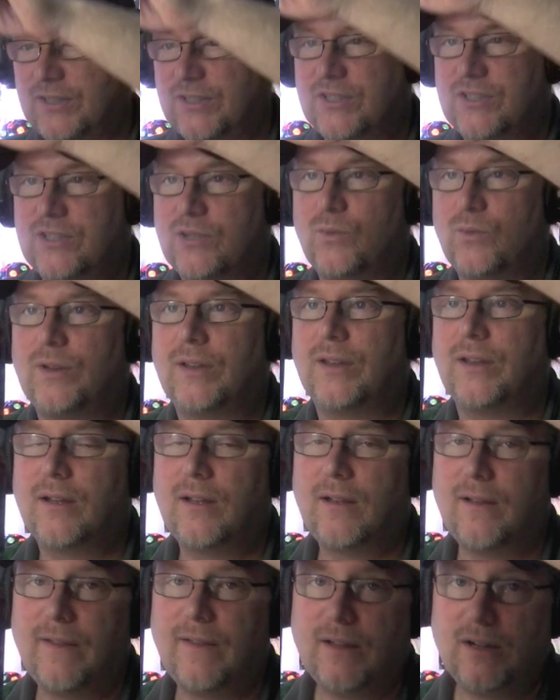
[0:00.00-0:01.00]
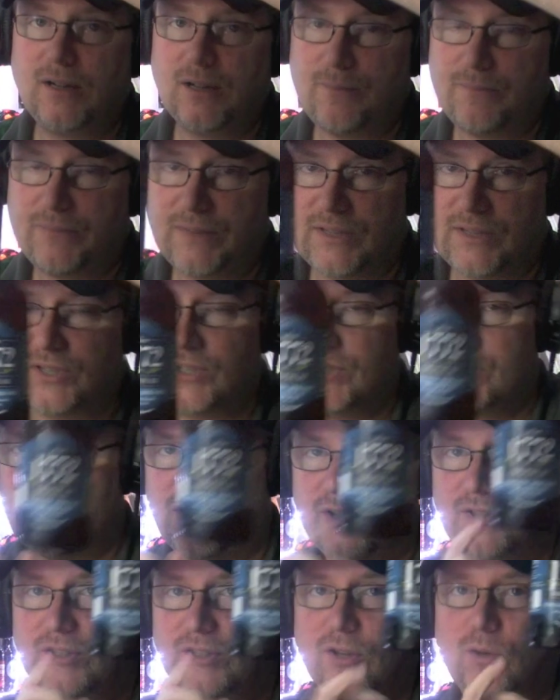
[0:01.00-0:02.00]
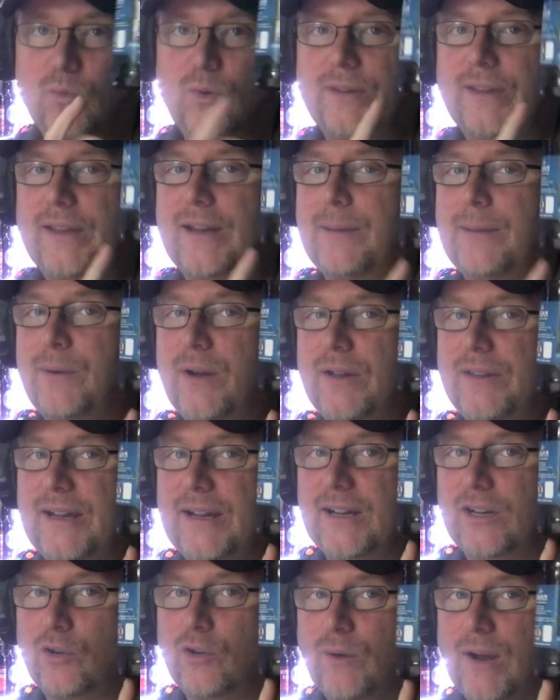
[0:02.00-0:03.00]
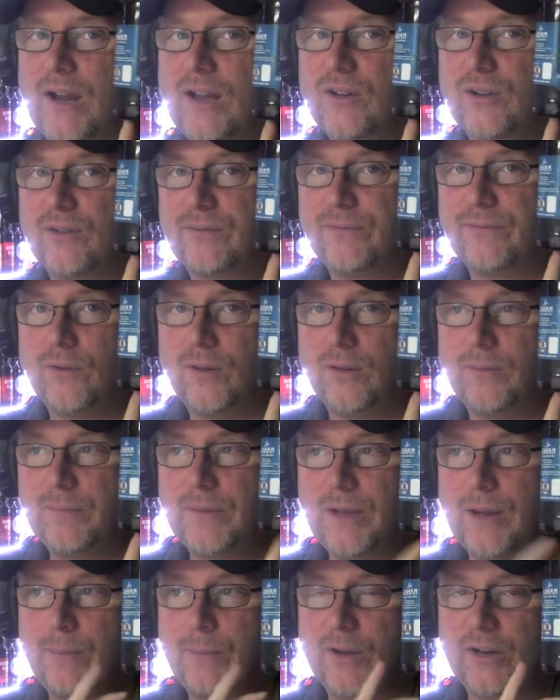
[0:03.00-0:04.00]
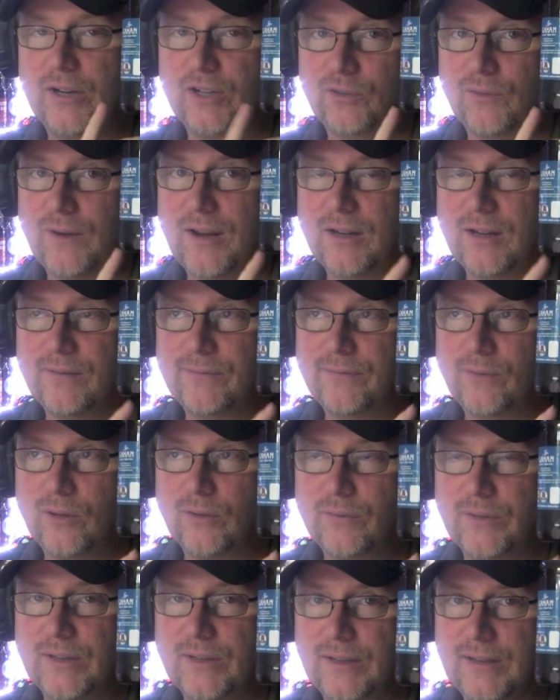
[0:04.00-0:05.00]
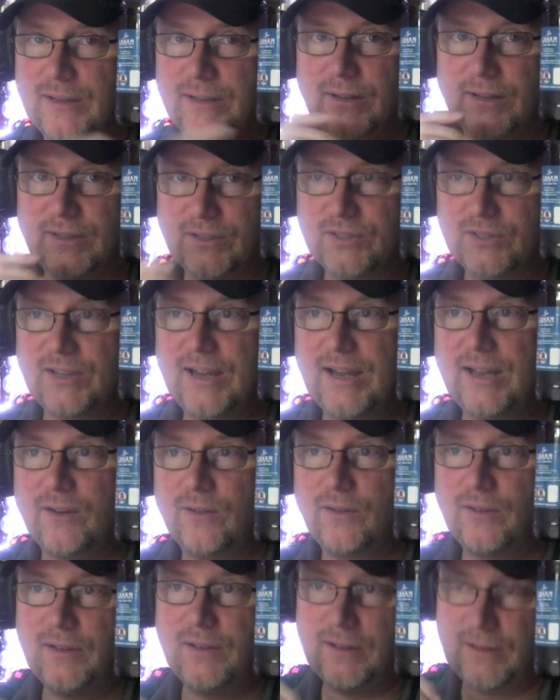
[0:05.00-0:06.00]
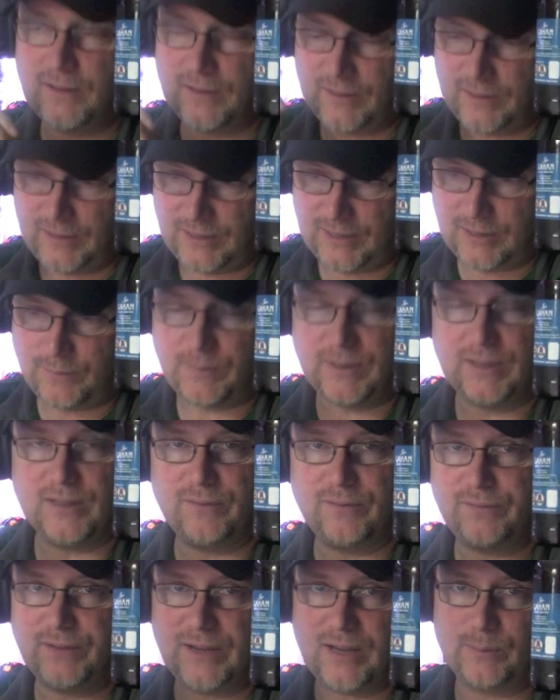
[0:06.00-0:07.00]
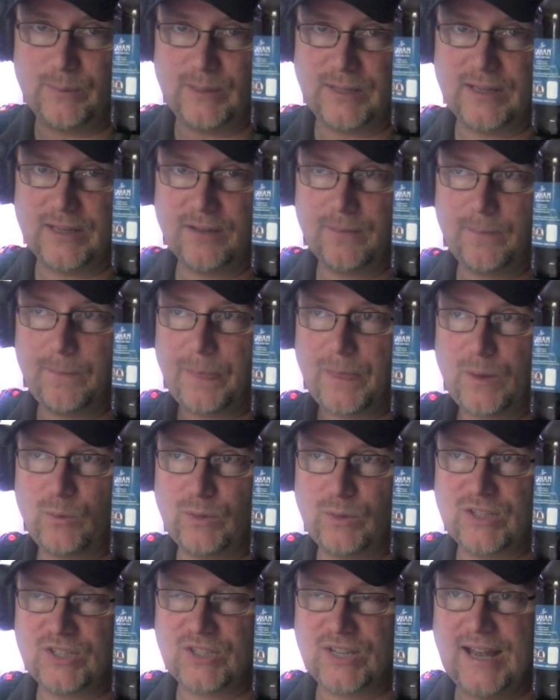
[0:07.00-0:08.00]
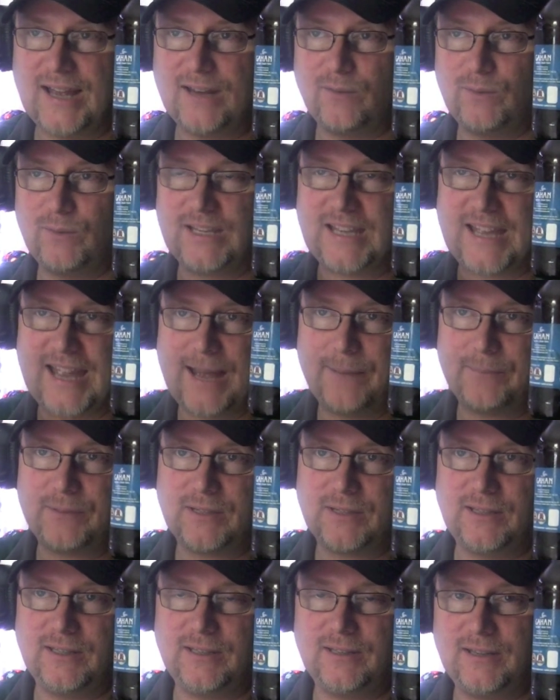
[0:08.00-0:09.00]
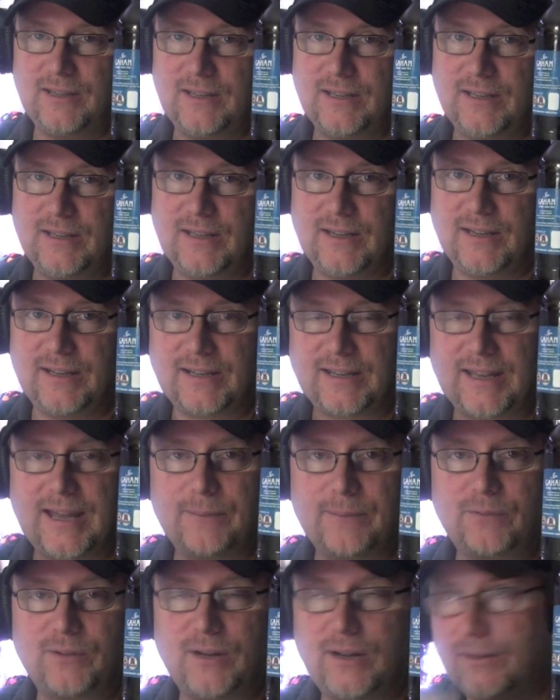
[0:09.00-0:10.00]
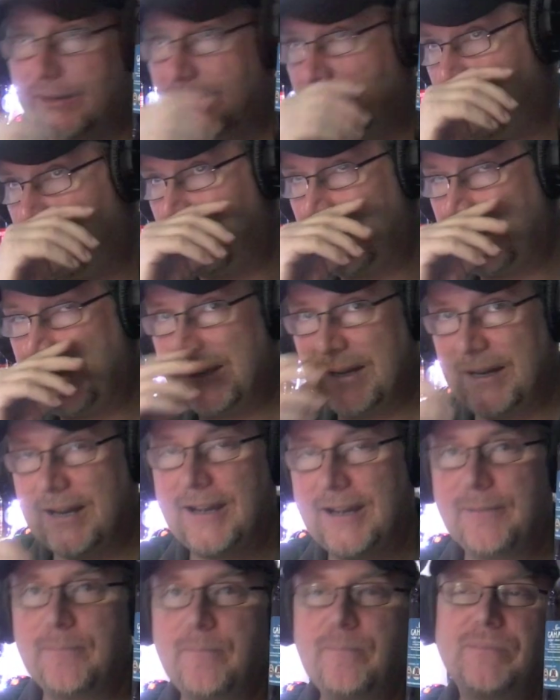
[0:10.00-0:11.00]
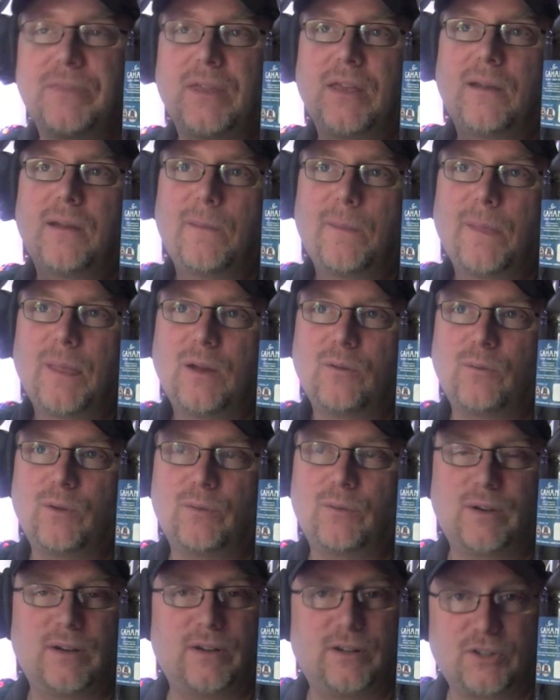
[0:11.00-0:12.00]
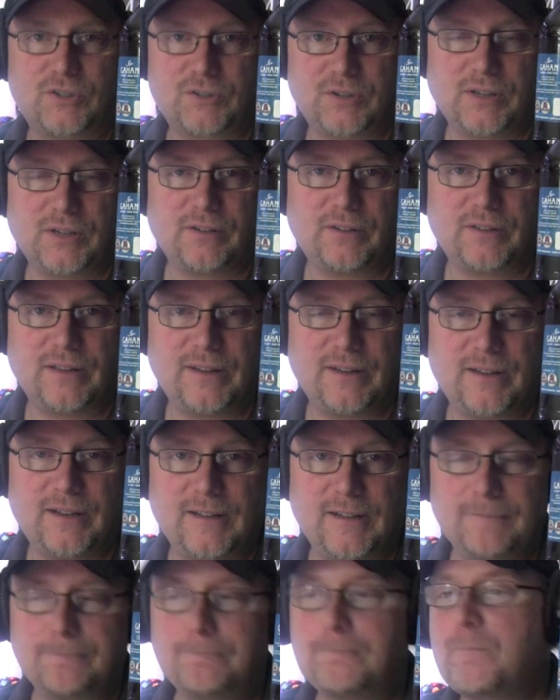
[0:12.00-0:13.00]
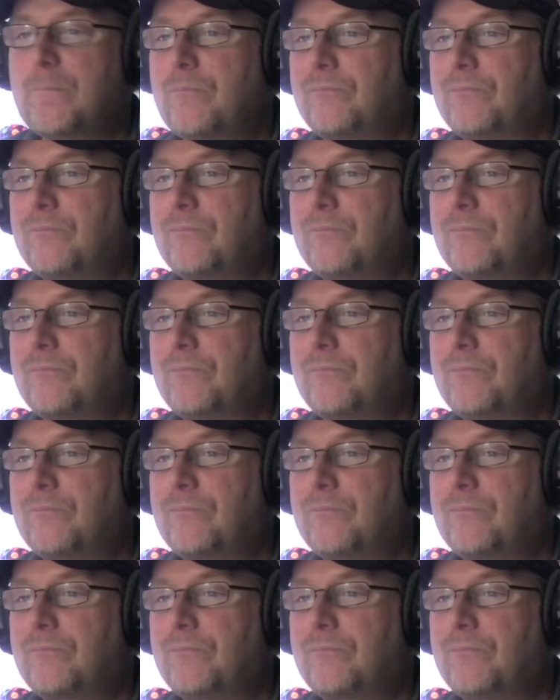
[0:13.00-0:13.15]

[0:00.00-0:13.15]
this is also the one that I bought that growler full. I bought a growler full of it and I sat, and me and the family, we sat and we camped in at a campground in PEI. We were in a trailer that night.